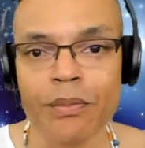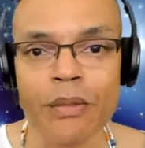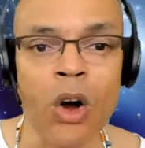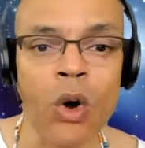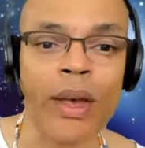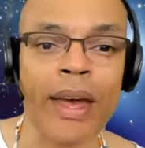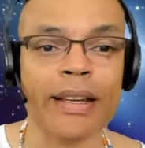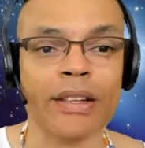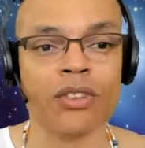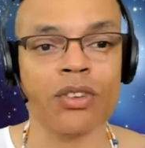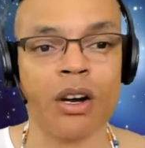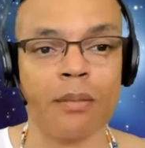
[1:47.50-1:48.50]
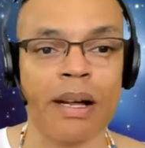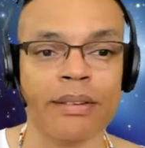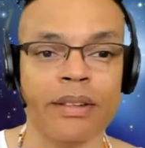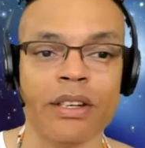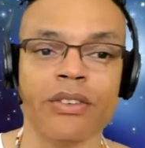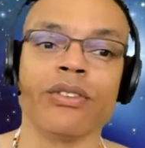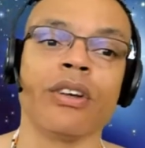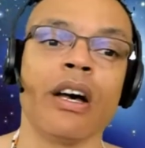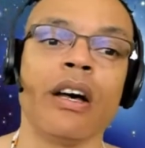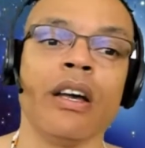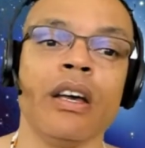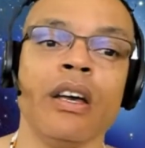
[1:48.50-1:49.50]
Okay, let's talk about this.
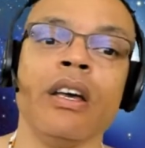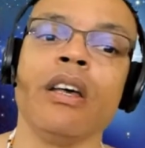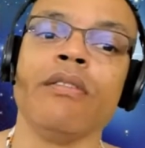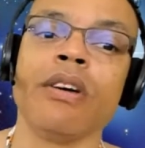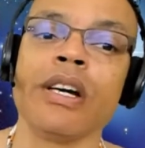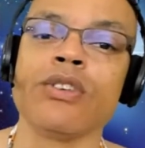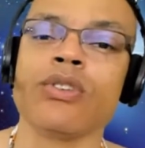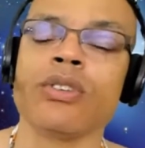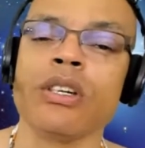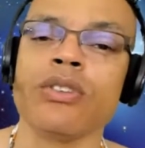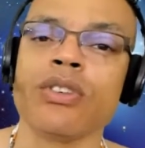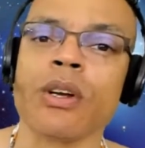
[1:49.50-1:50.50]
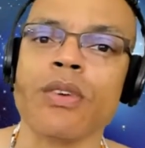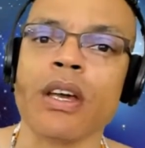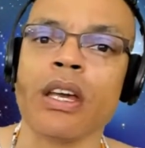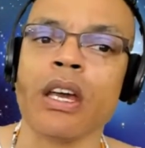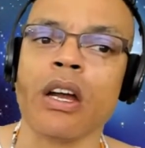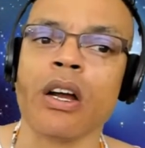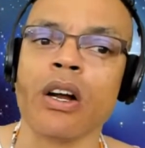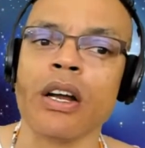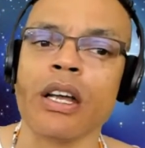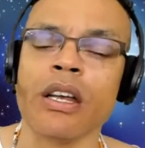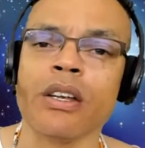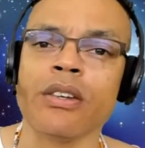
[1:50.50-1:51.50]
Very interesting subject here
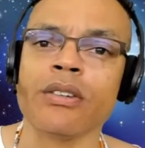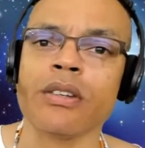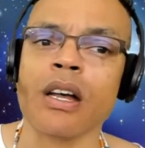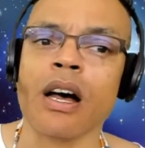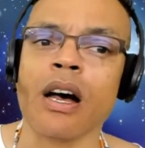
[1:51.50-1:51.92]
is,